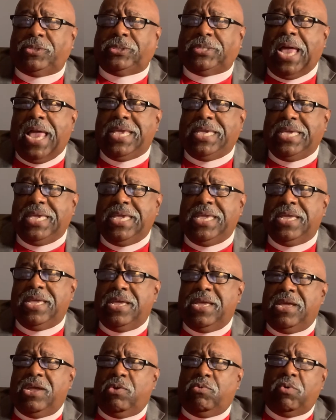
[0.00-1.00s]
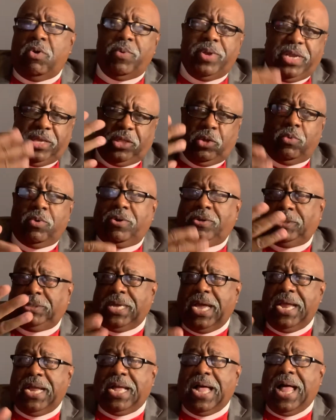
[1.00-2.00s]
psyche, where we get the word
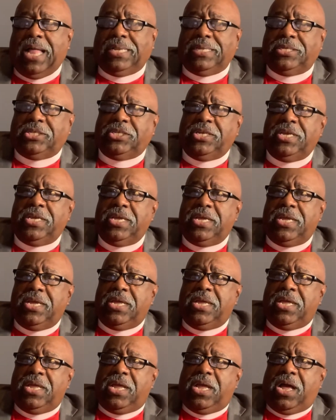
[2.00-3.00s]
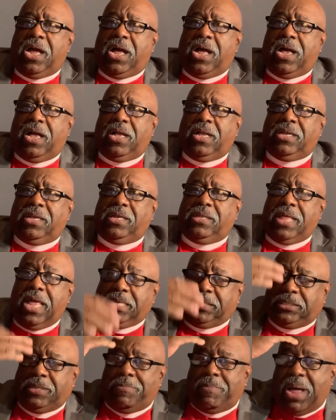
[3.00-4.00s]
psychology.
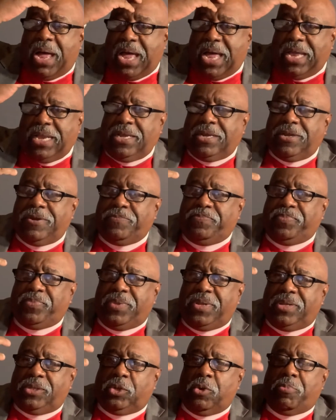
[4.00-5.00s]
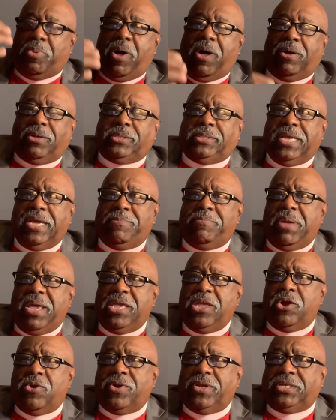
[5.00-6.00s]
That's the mind. So Paul said, may
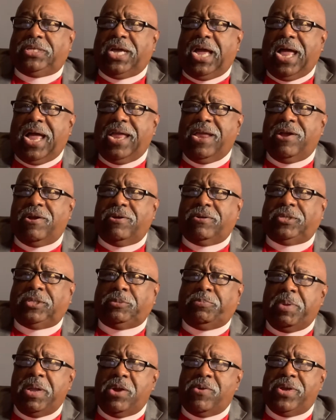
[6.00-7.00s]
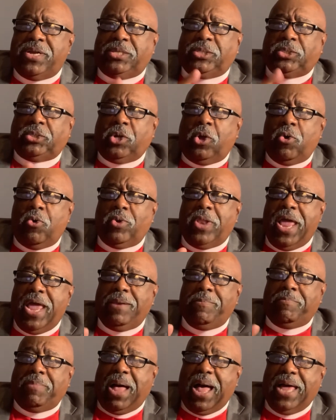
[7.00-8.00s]
your entire spirit, soul,
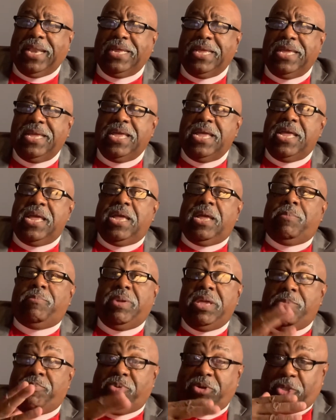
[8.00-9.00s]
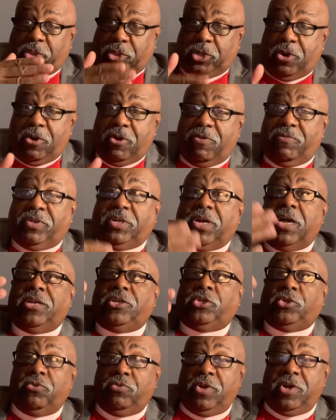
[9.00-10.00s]
and body be preserved
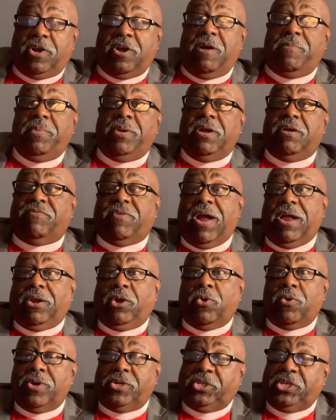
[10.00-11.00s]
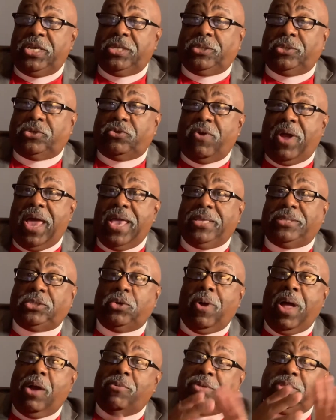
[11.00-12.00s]
unto the coming of our Lord Jesus Christ.
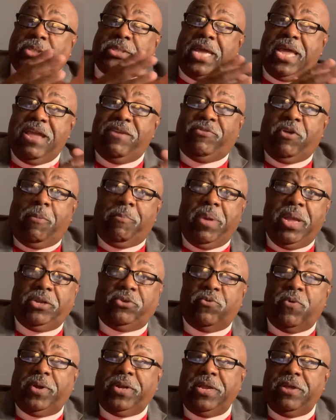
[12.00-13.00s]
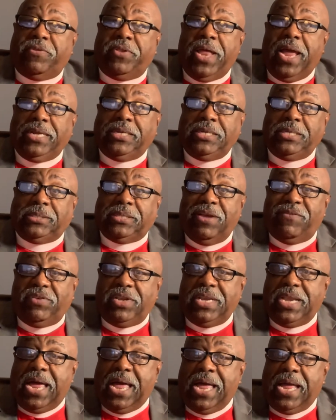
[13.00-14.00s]
So I was saved on May 20th,
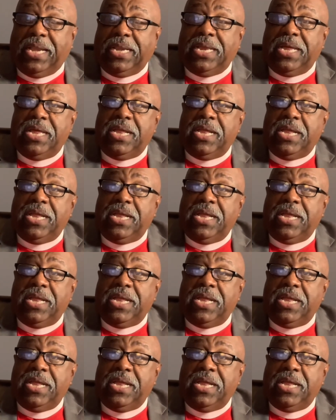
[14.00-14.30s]
1979.